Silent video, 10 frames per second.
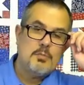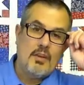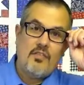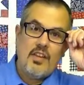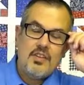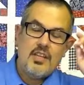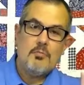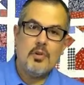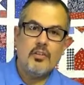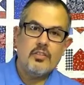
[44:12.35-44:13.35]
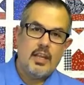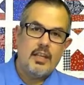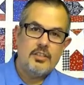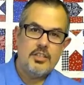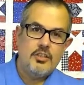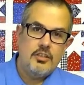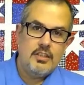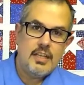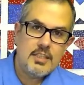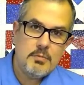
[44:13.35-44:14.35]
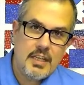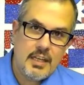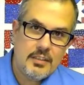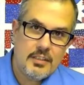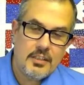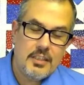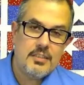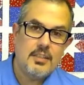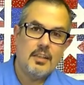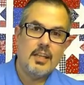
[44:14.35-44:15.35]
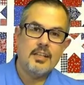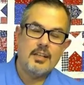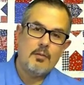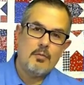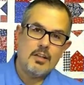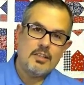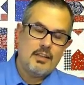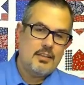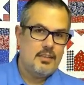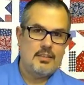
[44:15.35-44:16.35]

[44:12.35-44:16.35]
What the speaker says: It was my 50th birthday, and she takes me down there to Disneyland, and I walked, I